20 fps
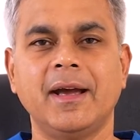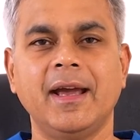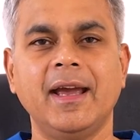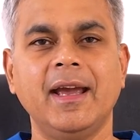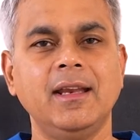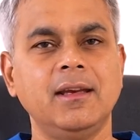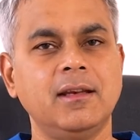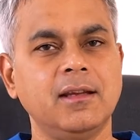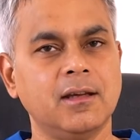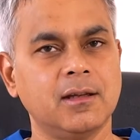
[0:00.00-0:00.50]
an
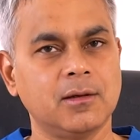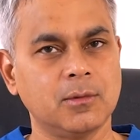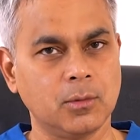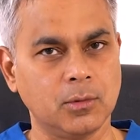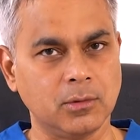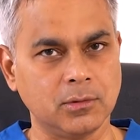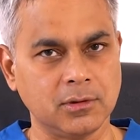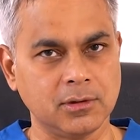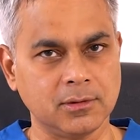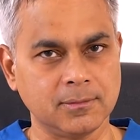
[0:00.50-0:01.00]

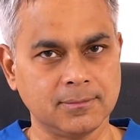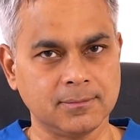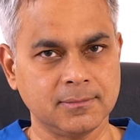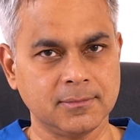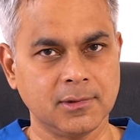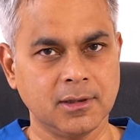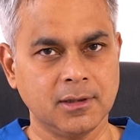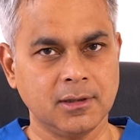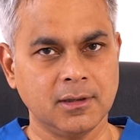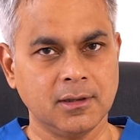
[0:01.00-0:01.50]
8-year-old
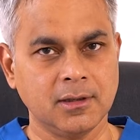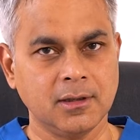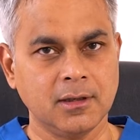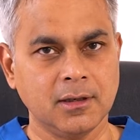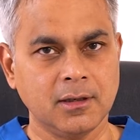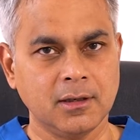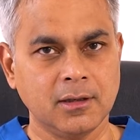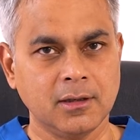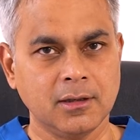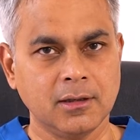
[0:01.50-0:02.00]

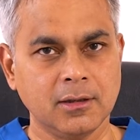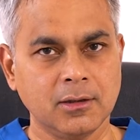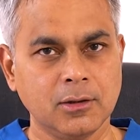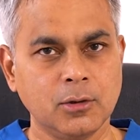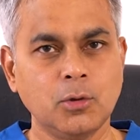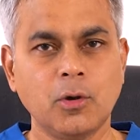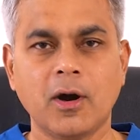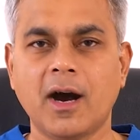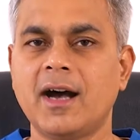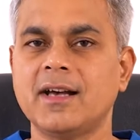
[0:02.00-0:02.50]

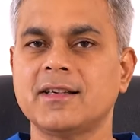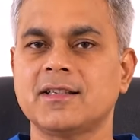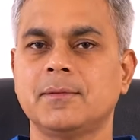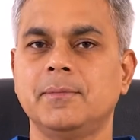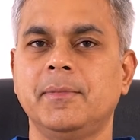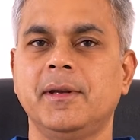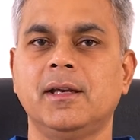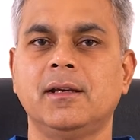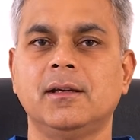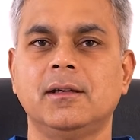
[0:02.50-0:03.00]
who
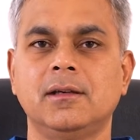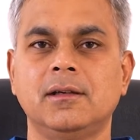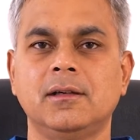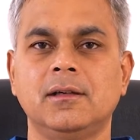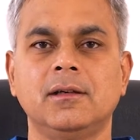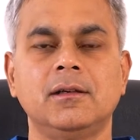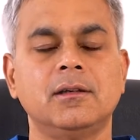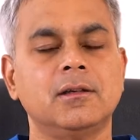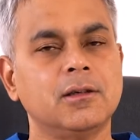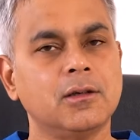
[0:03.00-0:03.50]
asked me,
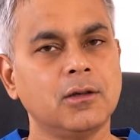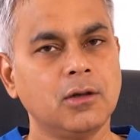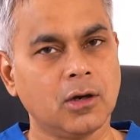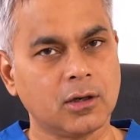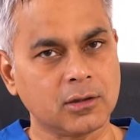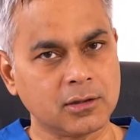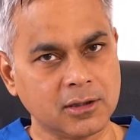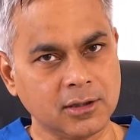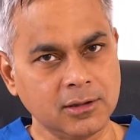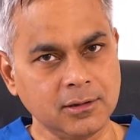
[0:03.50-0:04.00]

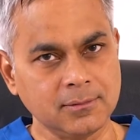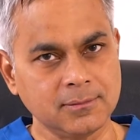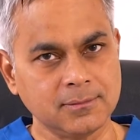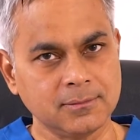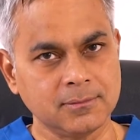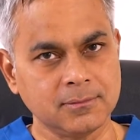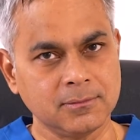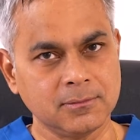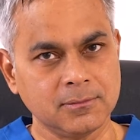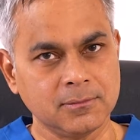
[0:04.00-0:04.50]
"Doctor,
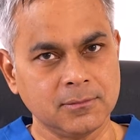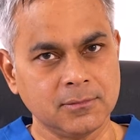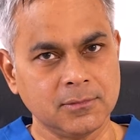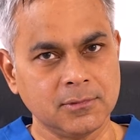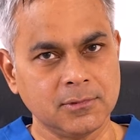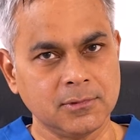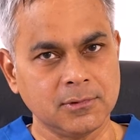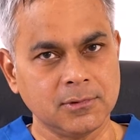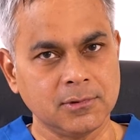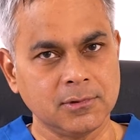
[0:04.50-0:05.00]

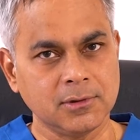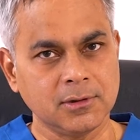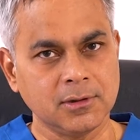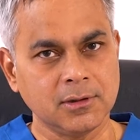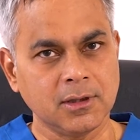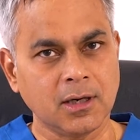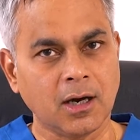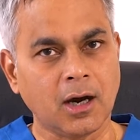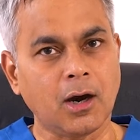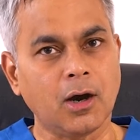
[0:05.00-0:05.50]

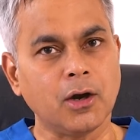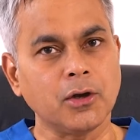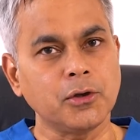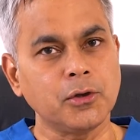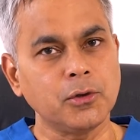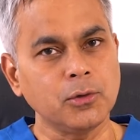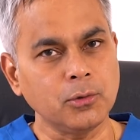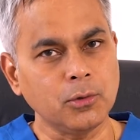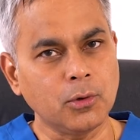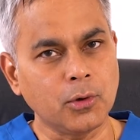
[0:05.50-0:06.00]
are
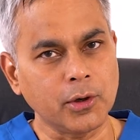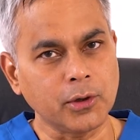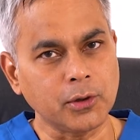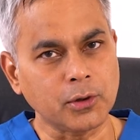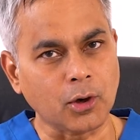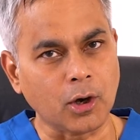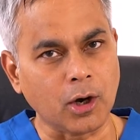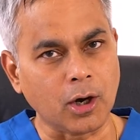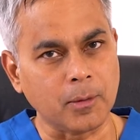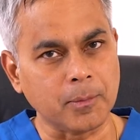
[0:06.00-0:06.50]
you going
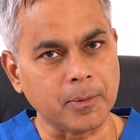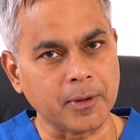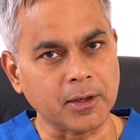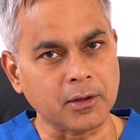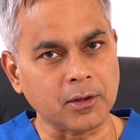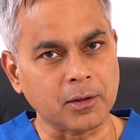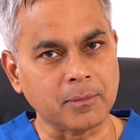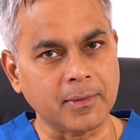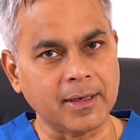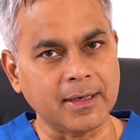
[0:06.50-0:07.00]
to
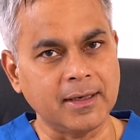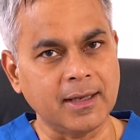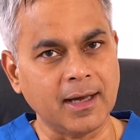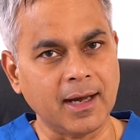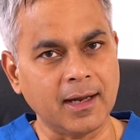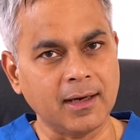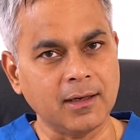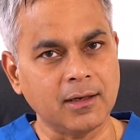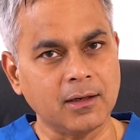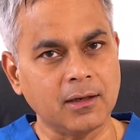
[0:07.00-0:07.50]
operate on my
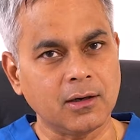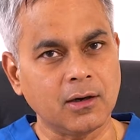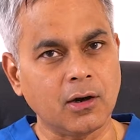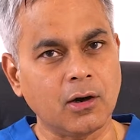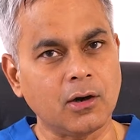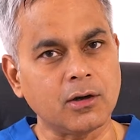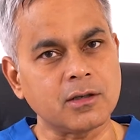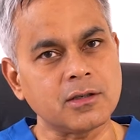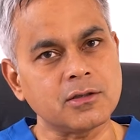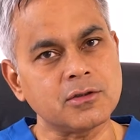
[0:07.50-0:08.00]
dad
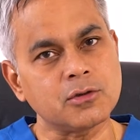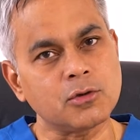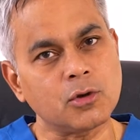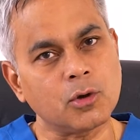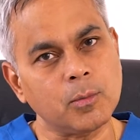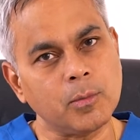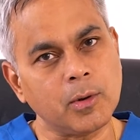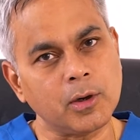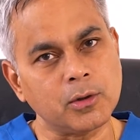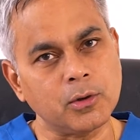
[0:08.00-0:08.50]
or is
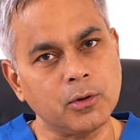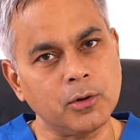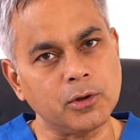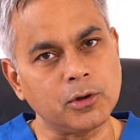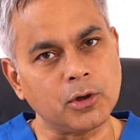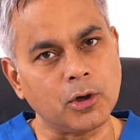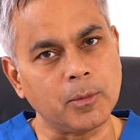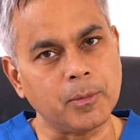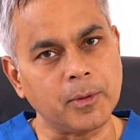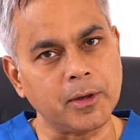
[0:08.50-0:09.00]
robot going
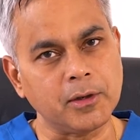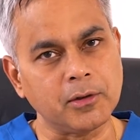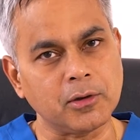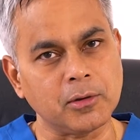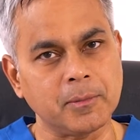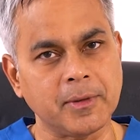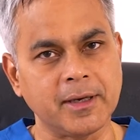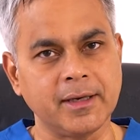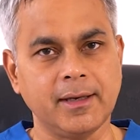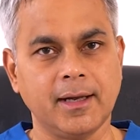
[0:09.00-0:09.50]
to operate
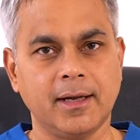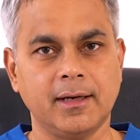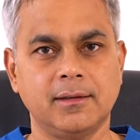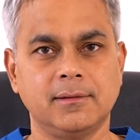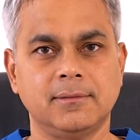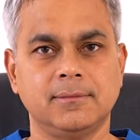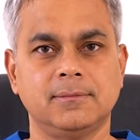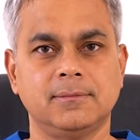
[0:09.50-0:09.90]
on my dad?"